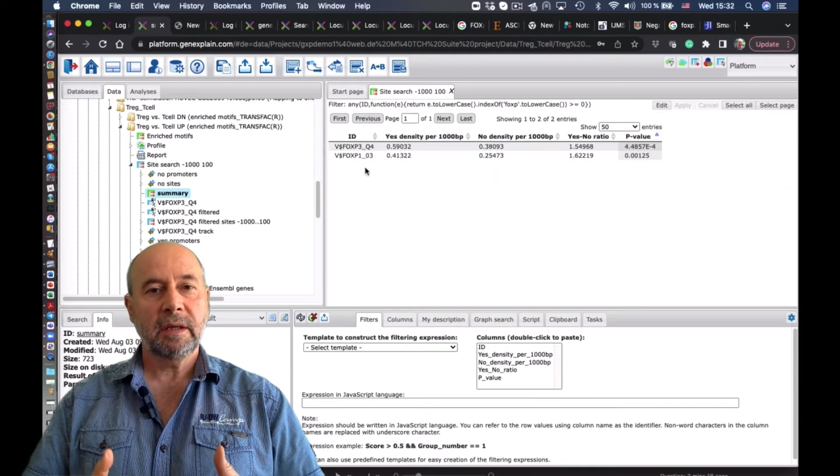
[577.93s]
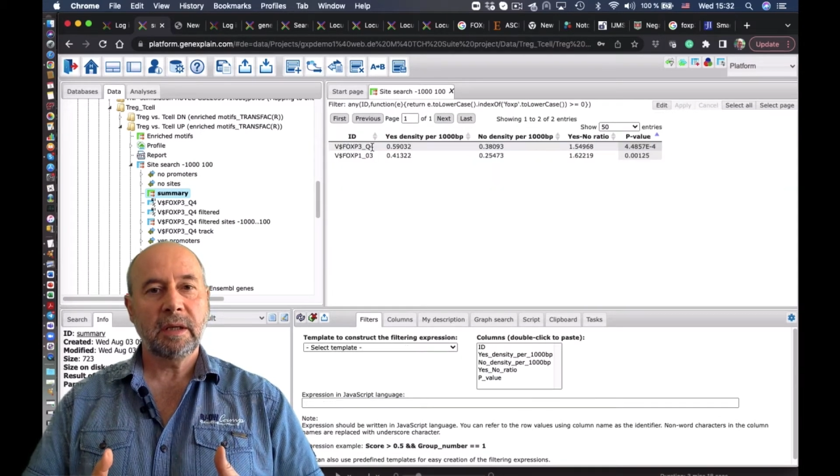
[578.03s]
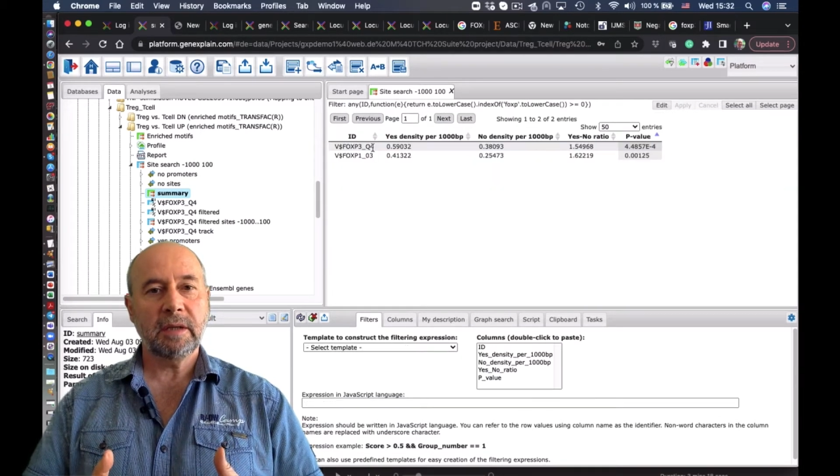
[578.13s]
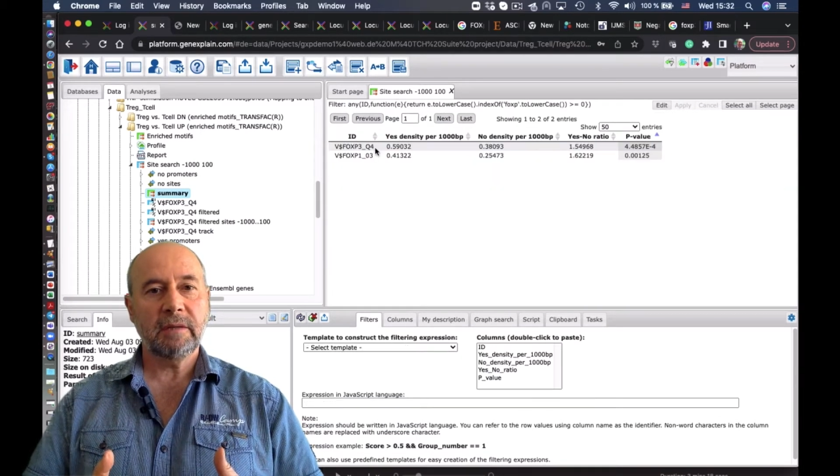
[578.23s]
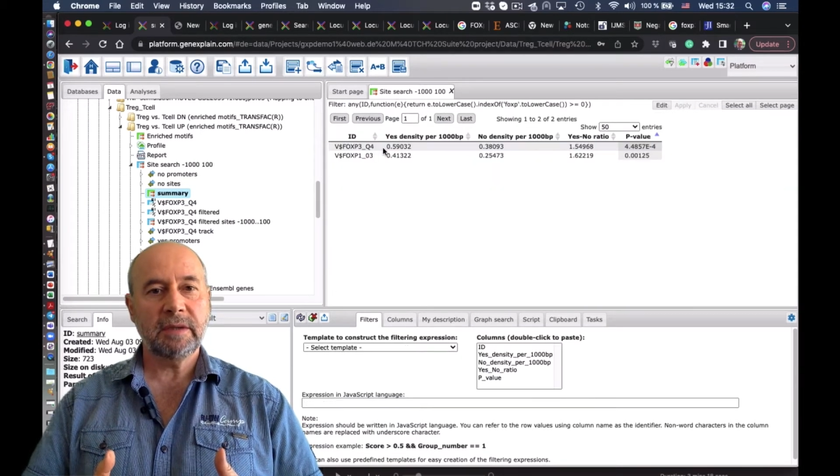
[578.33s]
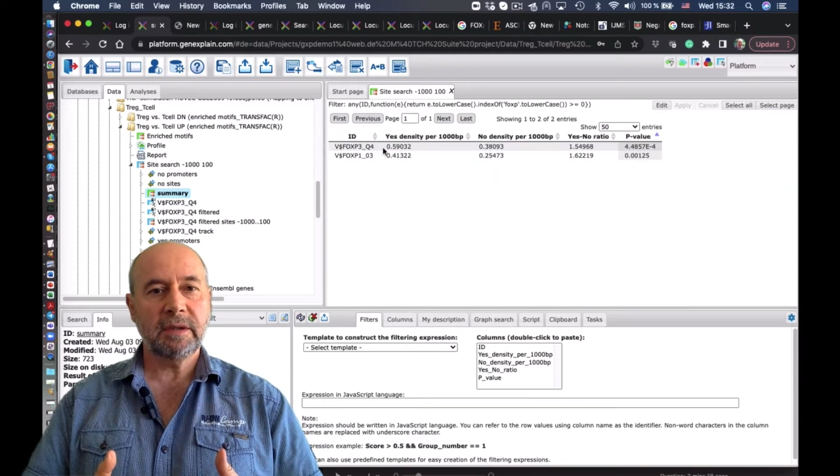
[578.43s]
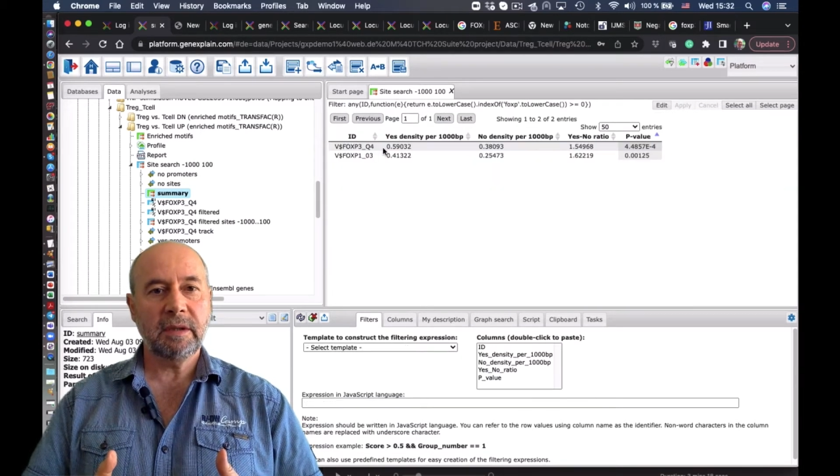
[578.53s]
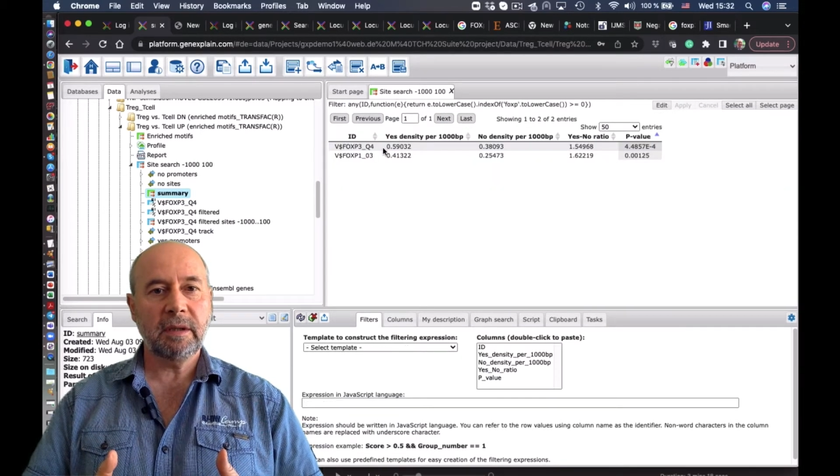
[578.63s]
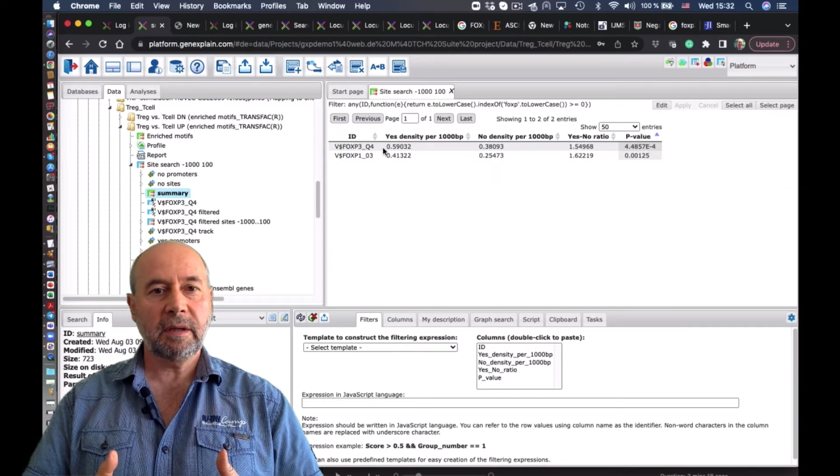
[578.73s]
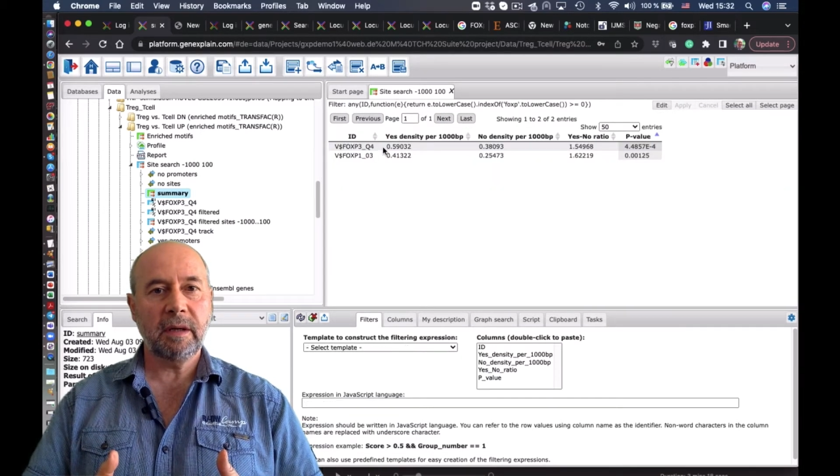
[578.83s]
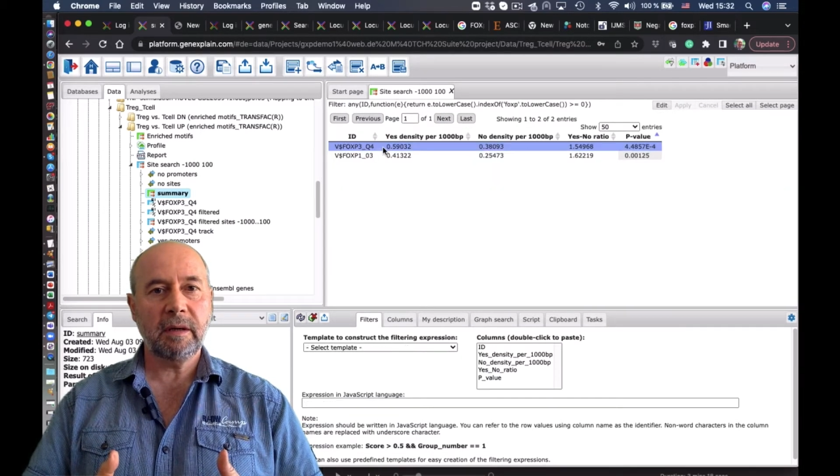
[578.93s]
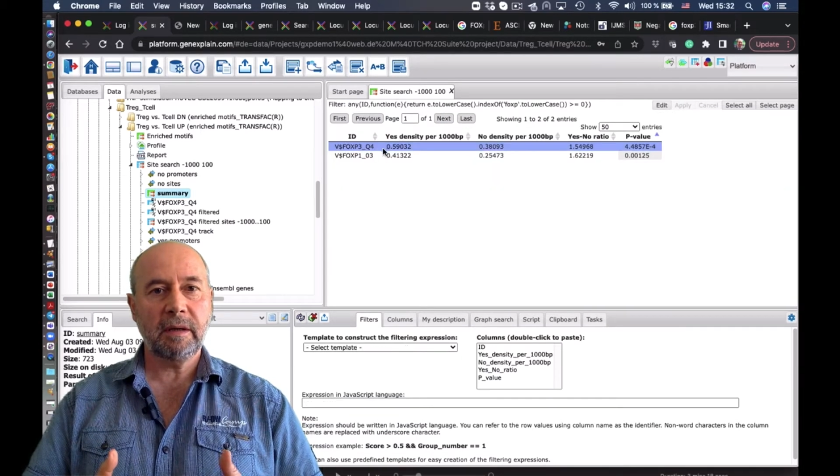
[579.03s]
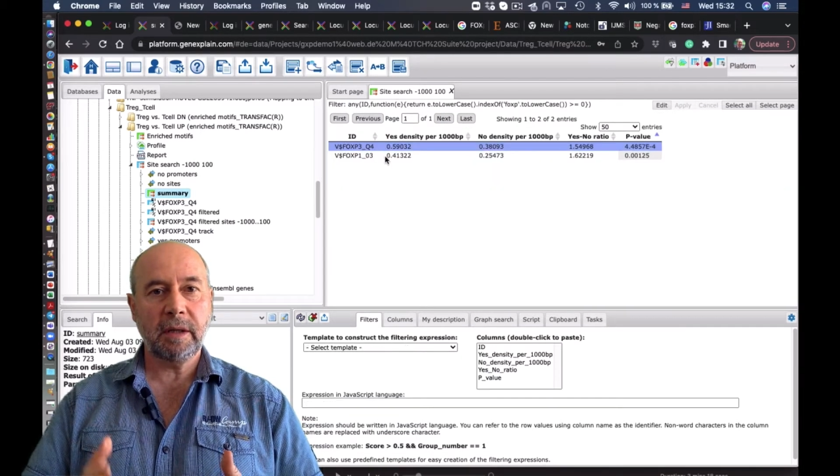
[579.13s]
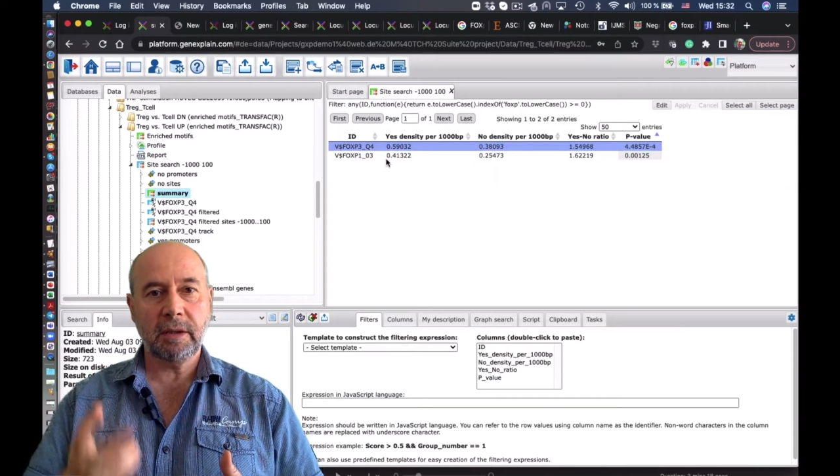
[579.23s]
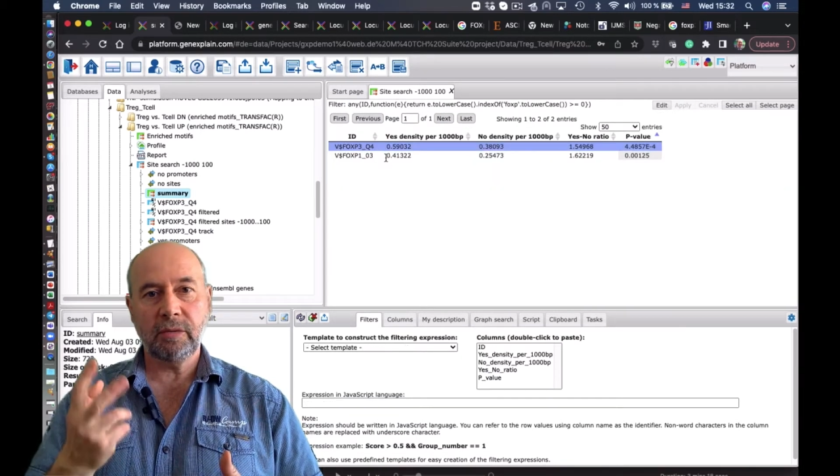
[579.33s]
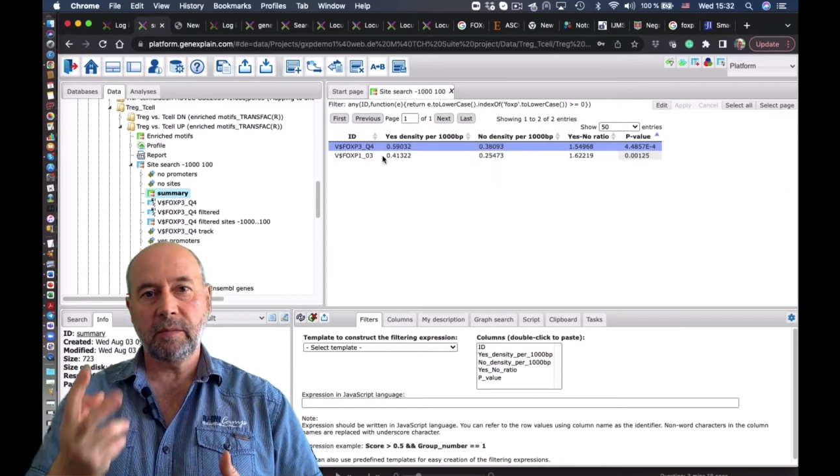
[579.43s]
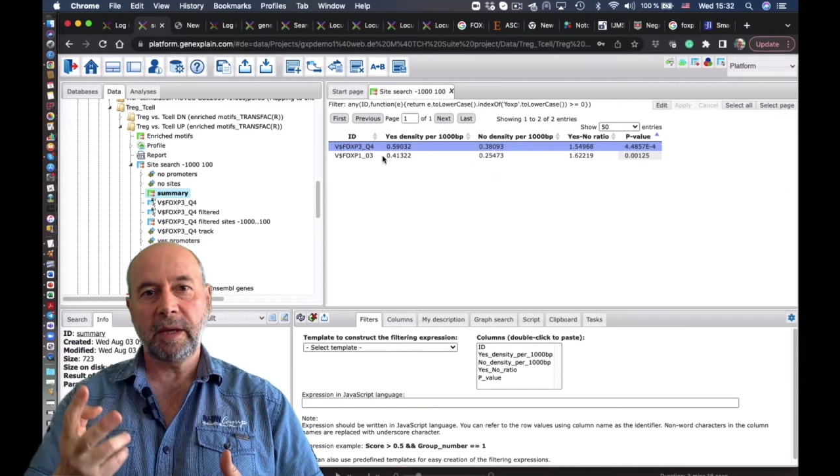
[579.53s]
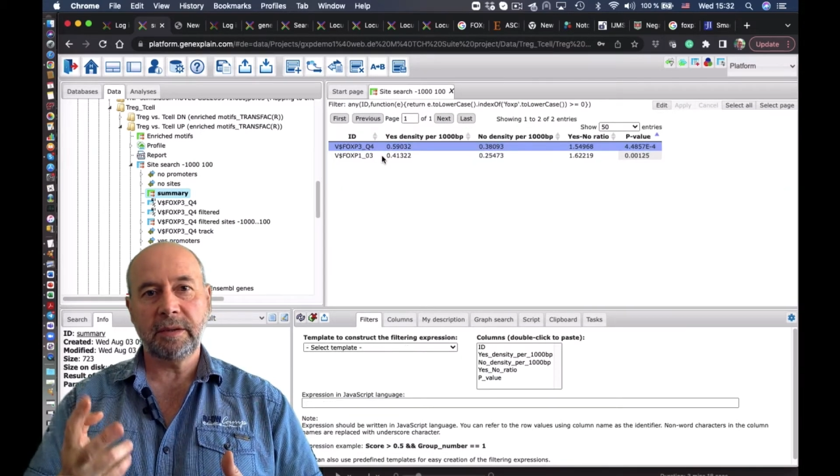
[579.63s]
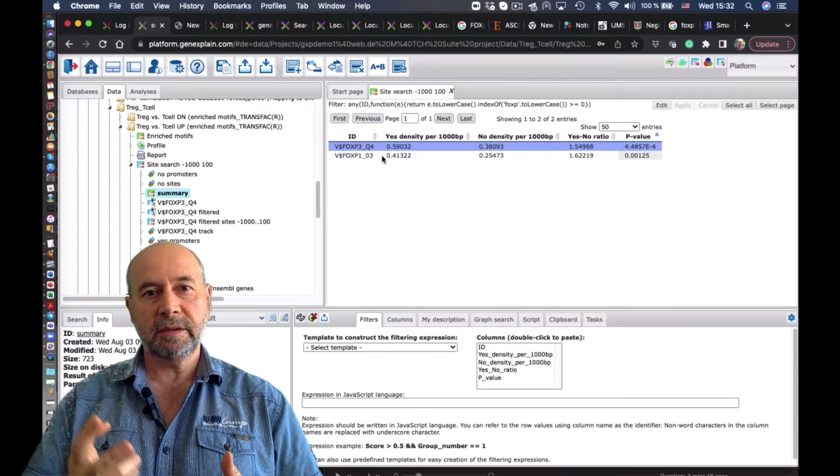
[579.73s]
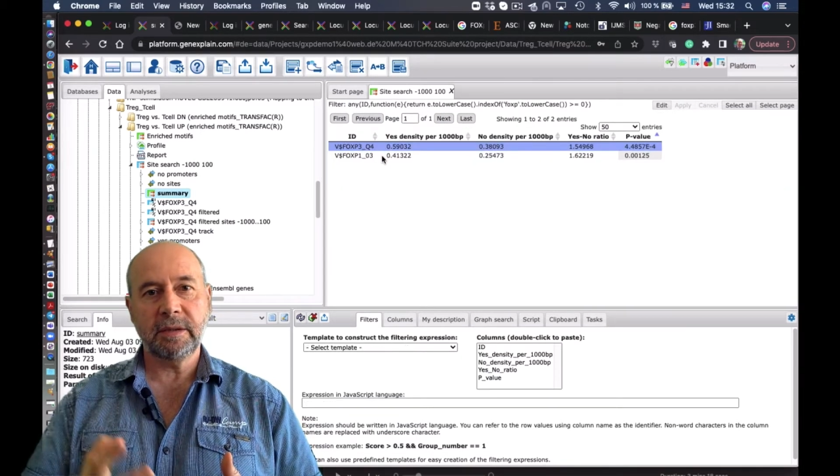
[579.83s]
And we see here there are two
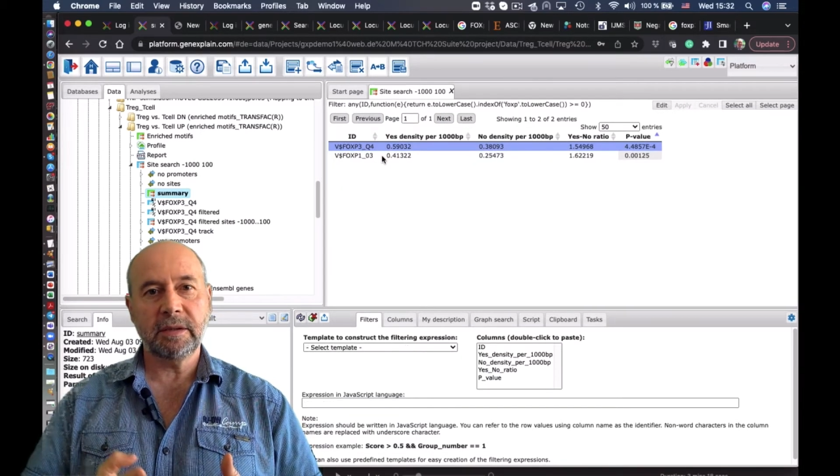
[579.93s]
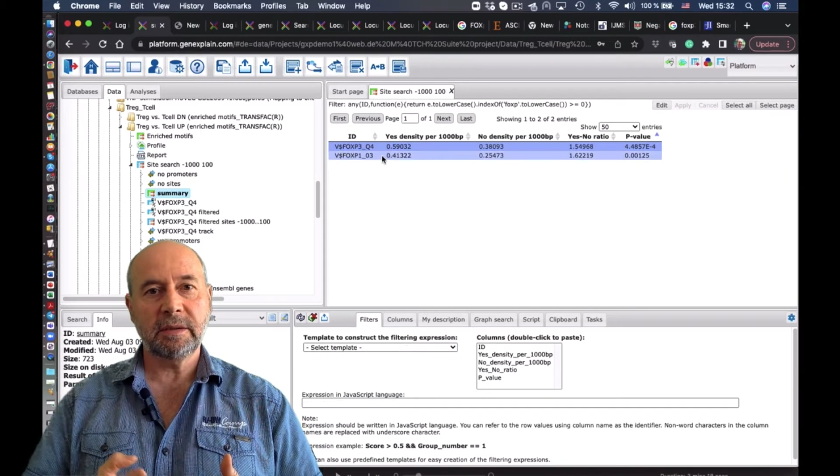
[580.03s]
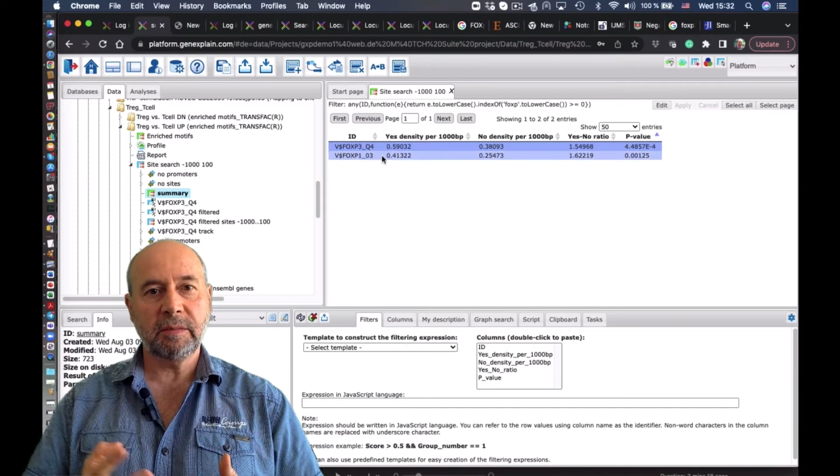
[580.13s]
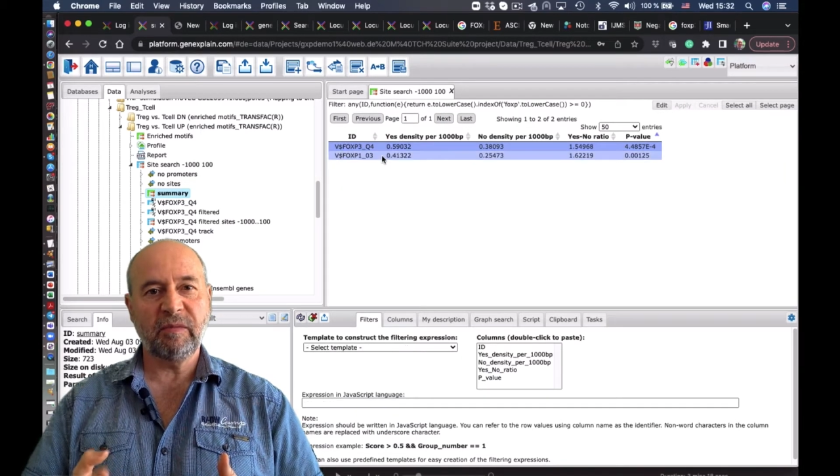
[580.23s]
matrices,